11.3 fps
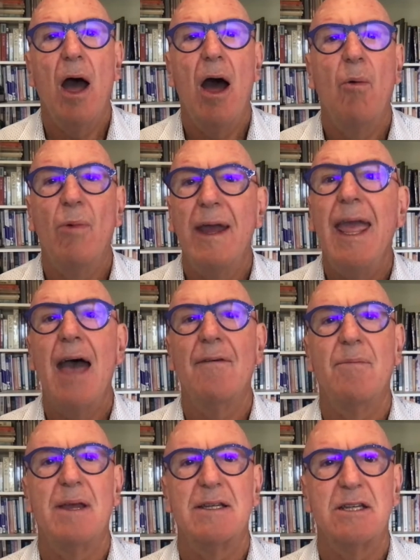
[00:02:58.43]
we have a
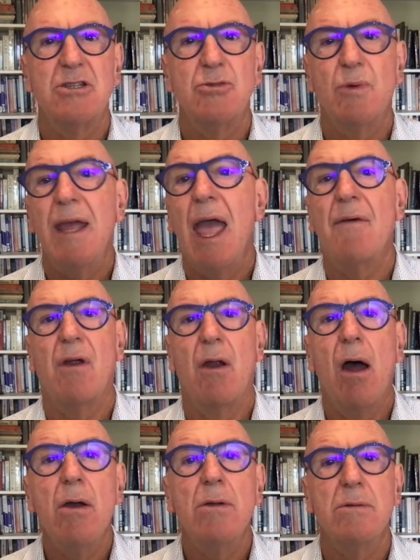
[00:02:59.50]
message, we have our
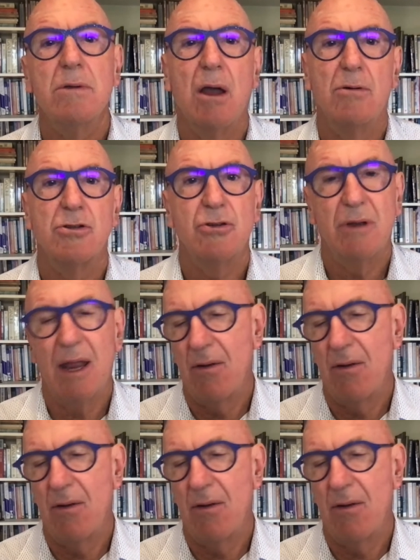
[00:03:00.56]
own culture and our